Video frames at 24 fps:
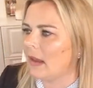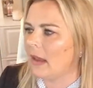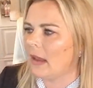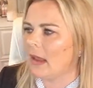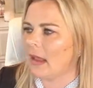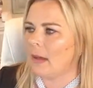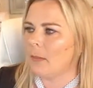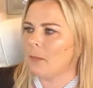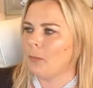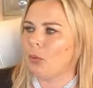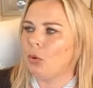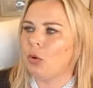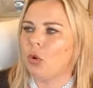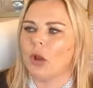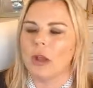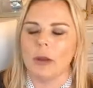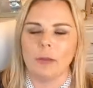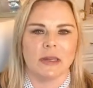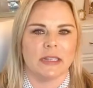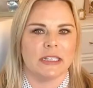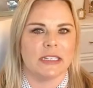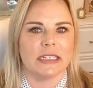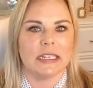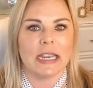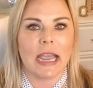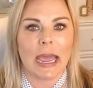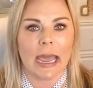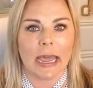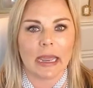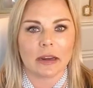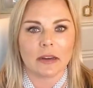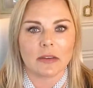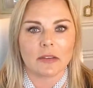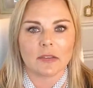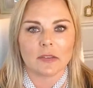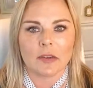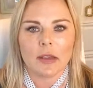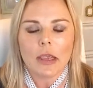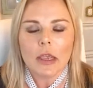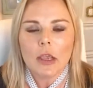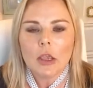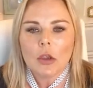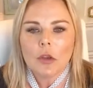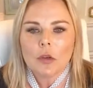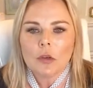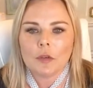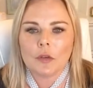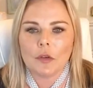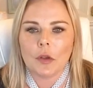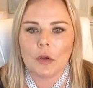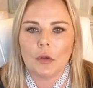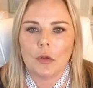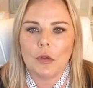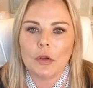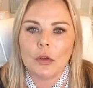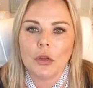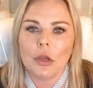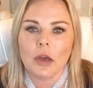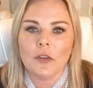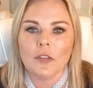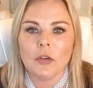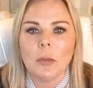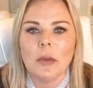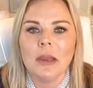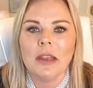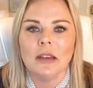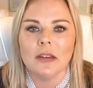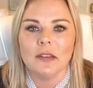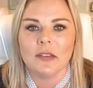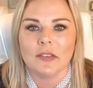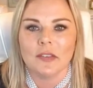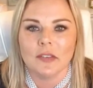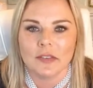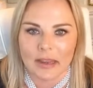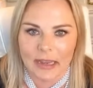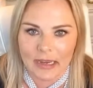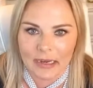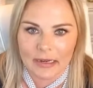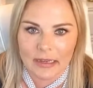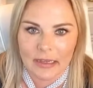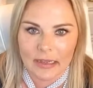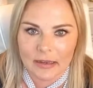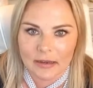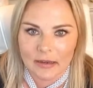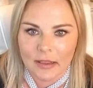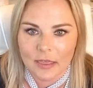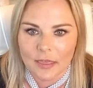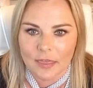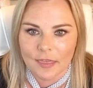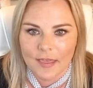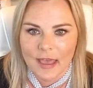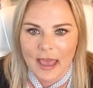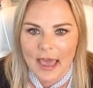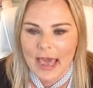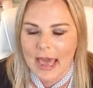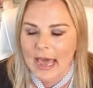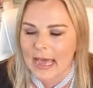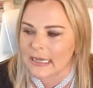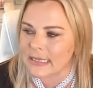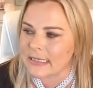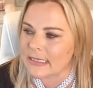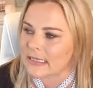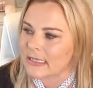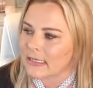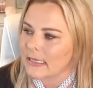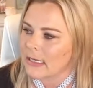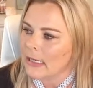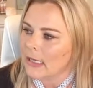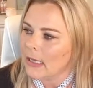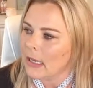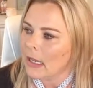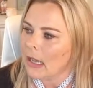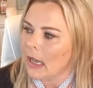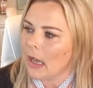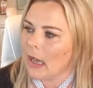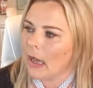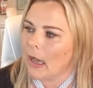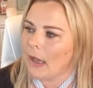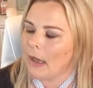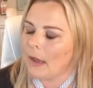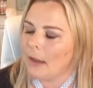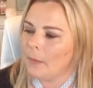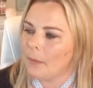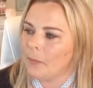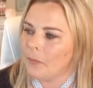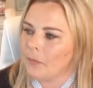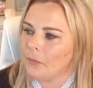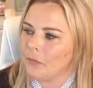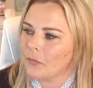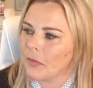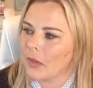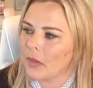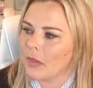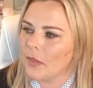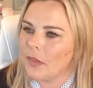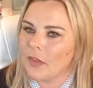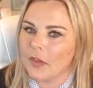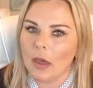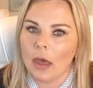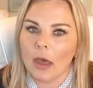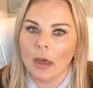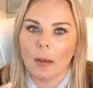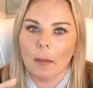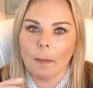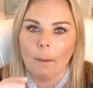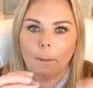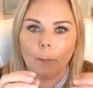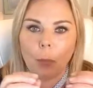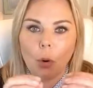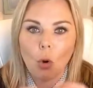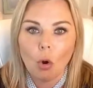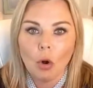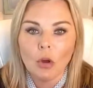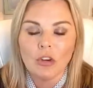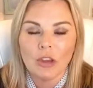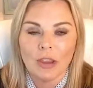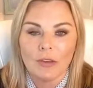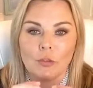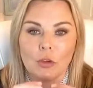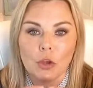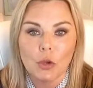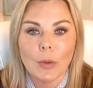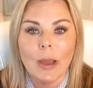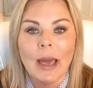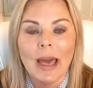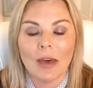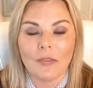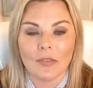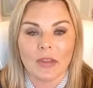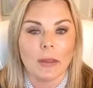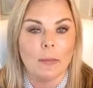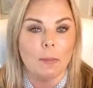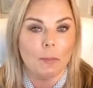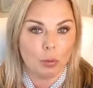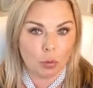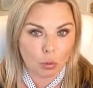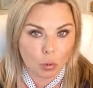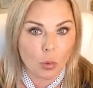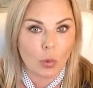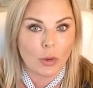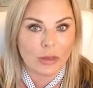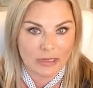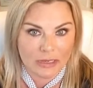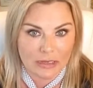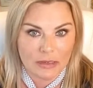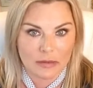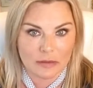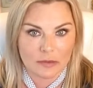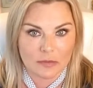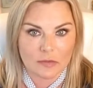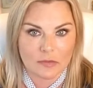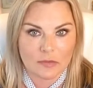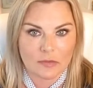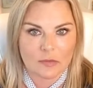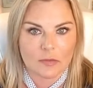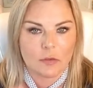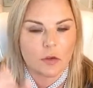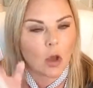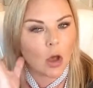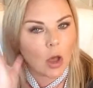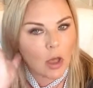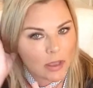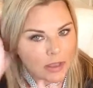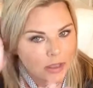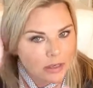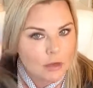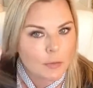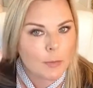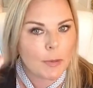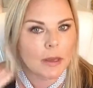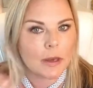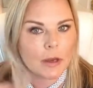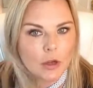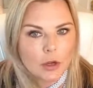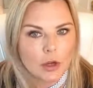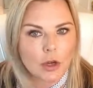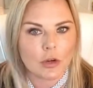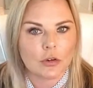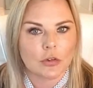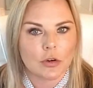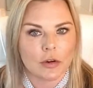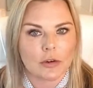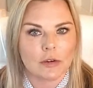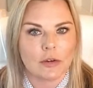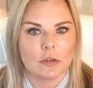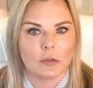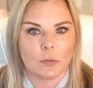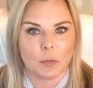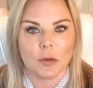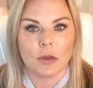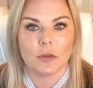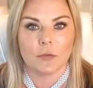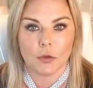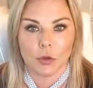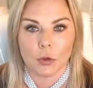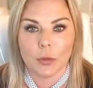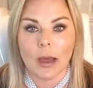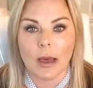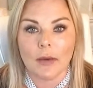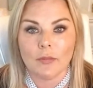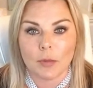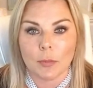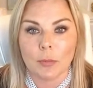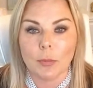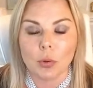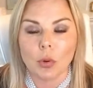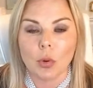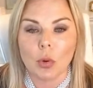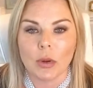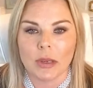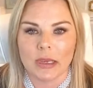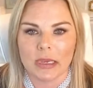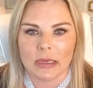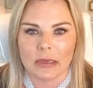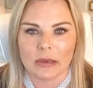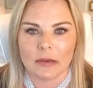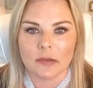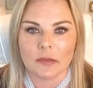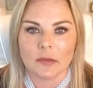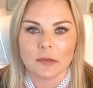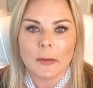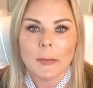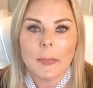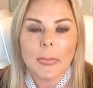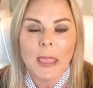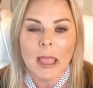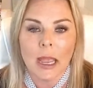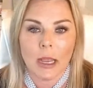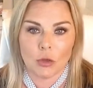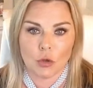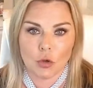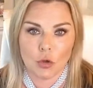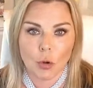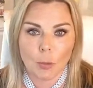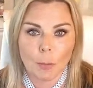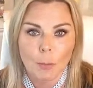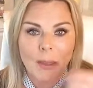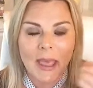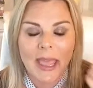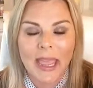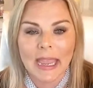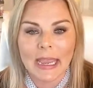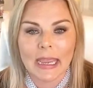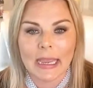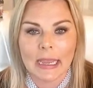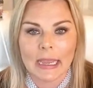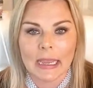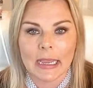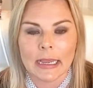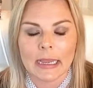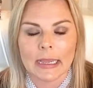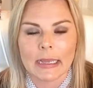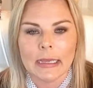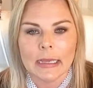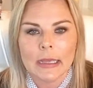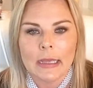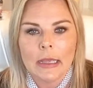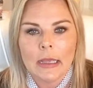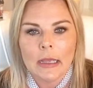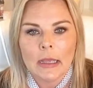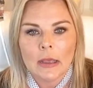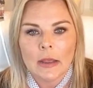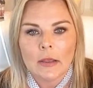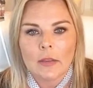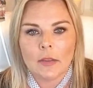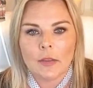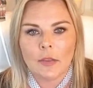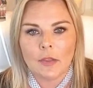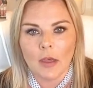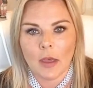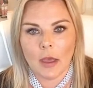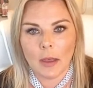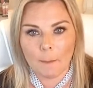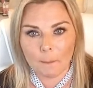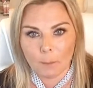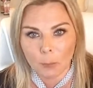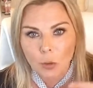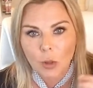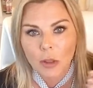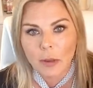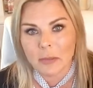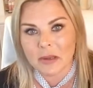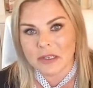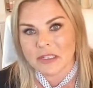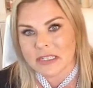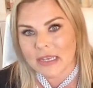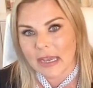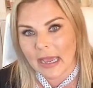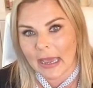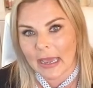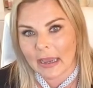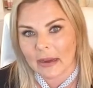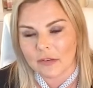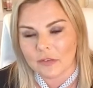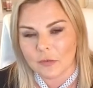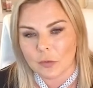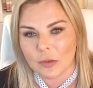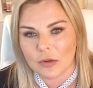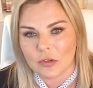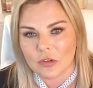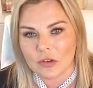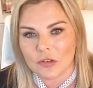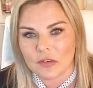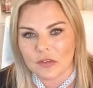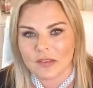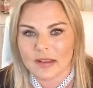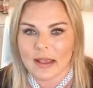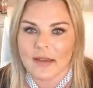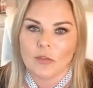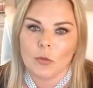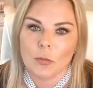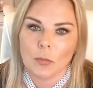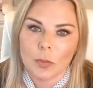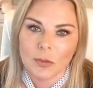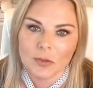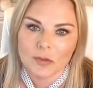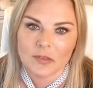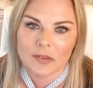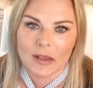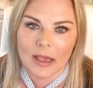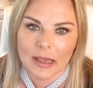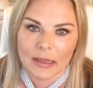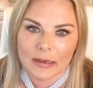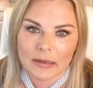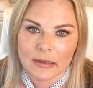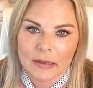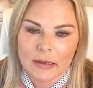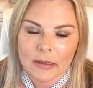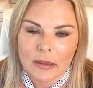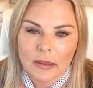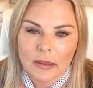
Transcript: employment tax. So the government has stated that if you have employees, not independent contractors, but if you have employees and you're paying the employment tax, which is 7%,